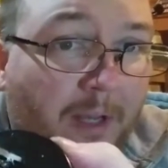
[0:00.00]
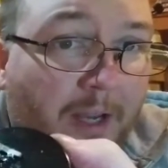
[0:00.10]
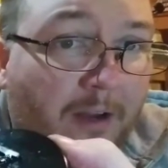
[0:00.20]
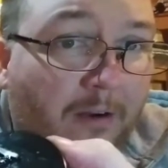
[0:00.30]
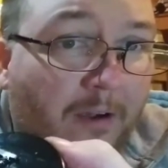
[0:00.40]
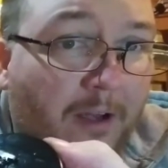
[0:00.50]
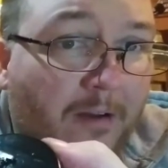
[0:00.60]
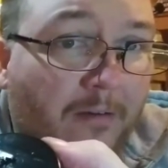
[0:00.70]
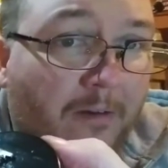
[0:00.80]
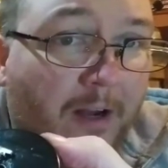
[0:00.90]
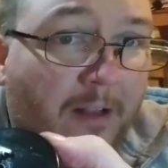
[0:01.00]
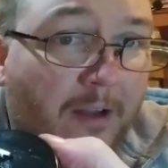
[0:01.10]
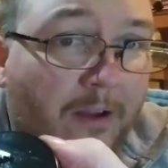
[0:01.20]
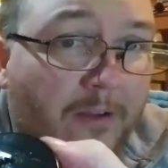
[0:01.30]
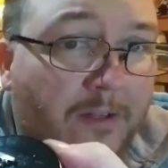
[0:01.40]
black crud. Right
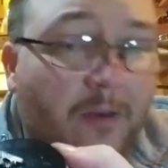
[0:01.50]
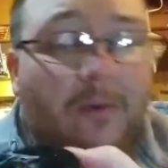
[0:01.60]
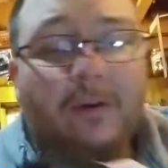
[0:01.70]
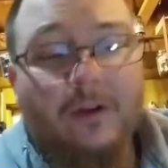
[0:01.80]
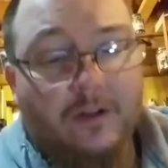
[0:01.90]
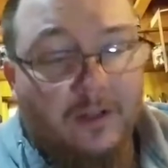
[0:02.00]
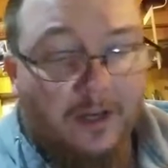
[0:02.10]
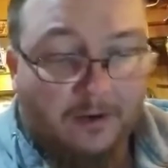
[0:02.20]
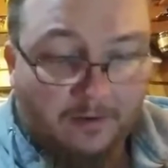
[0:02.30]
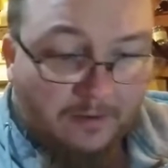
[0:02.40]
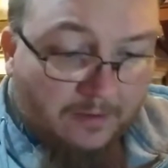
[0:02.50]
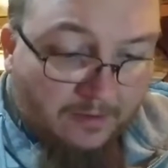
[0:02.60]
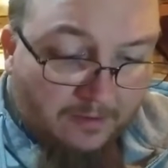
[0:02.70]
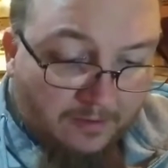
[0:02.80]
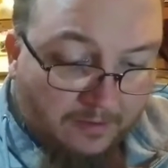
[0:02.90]
there, you can see it real good there.
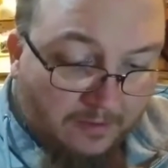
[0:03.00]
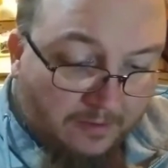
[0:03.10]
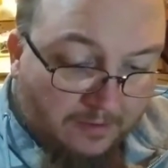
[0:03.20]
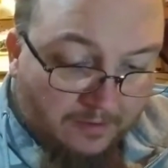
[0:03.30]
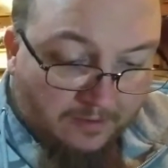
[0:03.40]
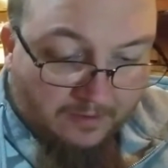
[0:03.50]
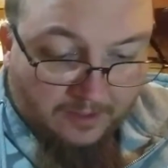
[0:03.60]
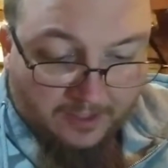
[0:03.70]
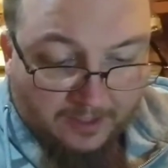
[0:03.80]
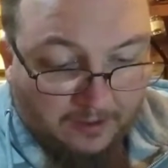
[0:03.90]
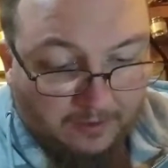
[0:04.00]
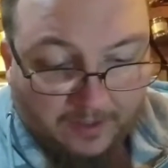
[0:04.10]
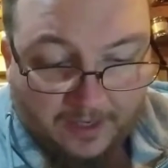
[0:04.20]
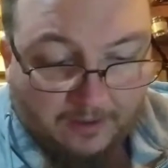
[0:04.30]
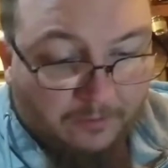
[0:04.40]
And all
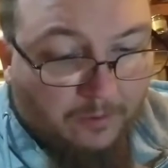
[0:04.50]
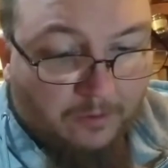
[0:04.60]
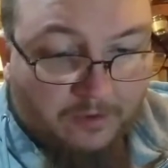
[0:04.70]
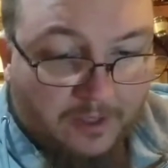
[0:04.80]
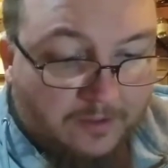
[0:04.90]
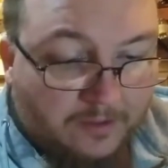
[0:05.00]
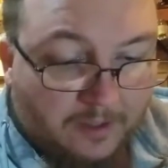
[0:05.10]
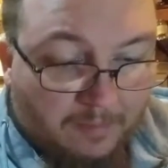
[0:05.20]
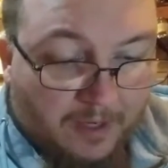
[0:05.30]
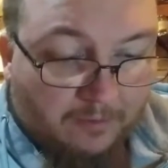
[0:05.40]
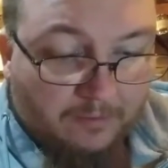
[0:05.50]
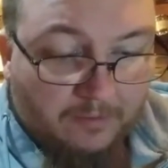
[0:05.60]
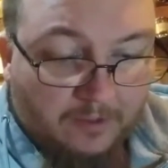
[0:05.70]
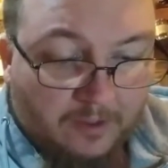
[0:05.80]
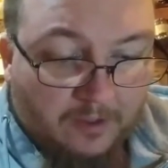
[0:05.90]
that, of course, needs to come out,
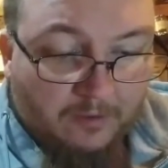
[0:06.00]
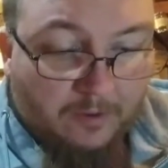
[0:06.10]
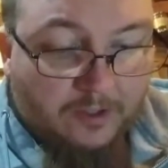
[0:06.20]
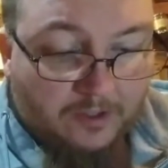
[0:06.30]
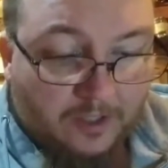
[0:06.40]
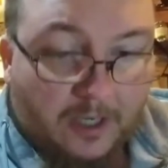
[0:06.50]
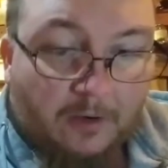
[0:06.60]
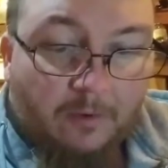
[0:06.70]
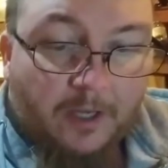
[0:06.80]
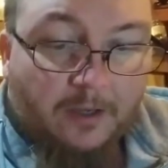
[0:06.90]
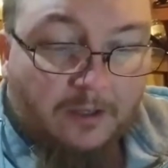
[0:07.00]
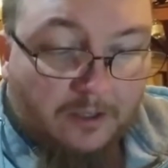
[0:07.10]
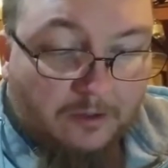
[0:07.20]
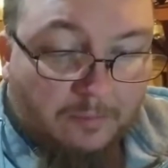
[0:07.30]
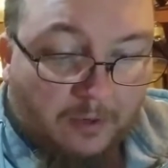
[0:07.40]
which is, again, why
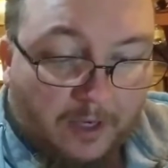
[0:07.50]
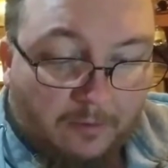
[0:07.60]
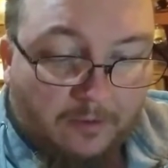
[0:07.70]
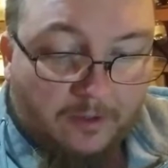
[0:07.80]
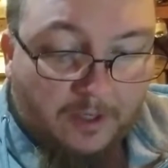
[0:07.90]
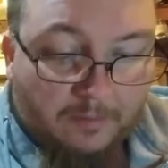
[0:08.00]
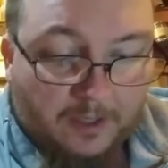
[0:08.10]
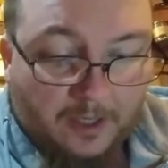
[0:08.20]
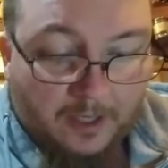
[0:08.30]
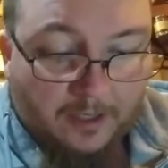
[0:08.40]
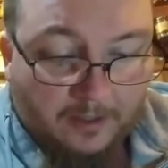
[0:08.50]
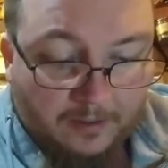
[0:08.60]
you spray it with the WD,